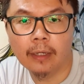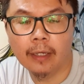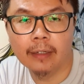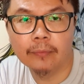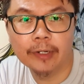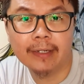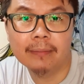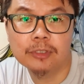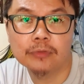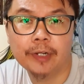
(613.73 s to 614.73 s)
And when it
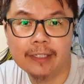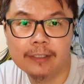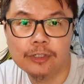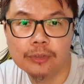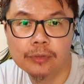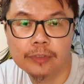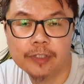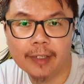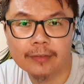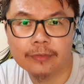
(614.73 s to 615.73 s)
comes to race issues,
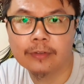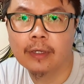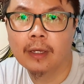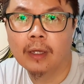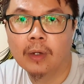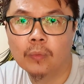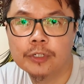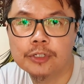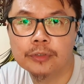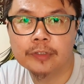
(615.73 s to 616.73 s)
yes, we
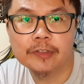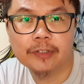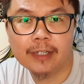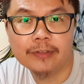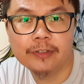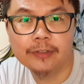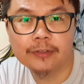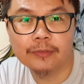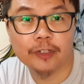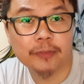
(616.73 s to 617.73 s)
should discuss
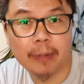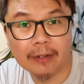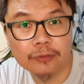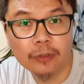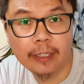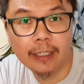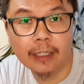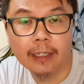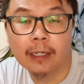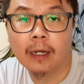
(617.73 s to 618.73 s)
this
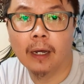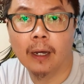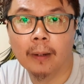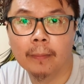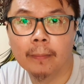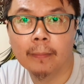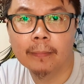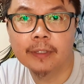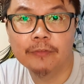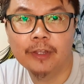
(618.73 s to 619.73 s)
respectfully,
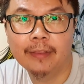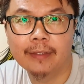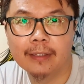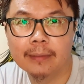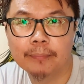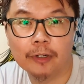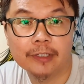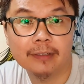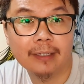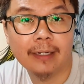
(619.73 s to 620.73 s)
given the
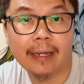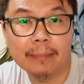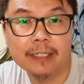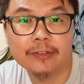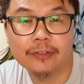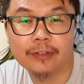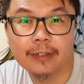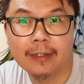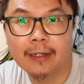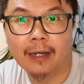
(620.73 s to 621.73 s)
political climate
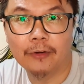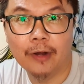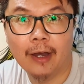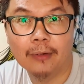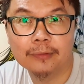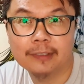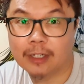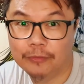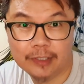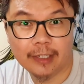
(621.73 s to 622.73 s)
around
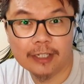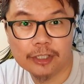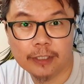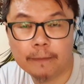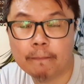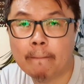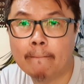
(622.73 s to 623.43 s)
Southeast Asia.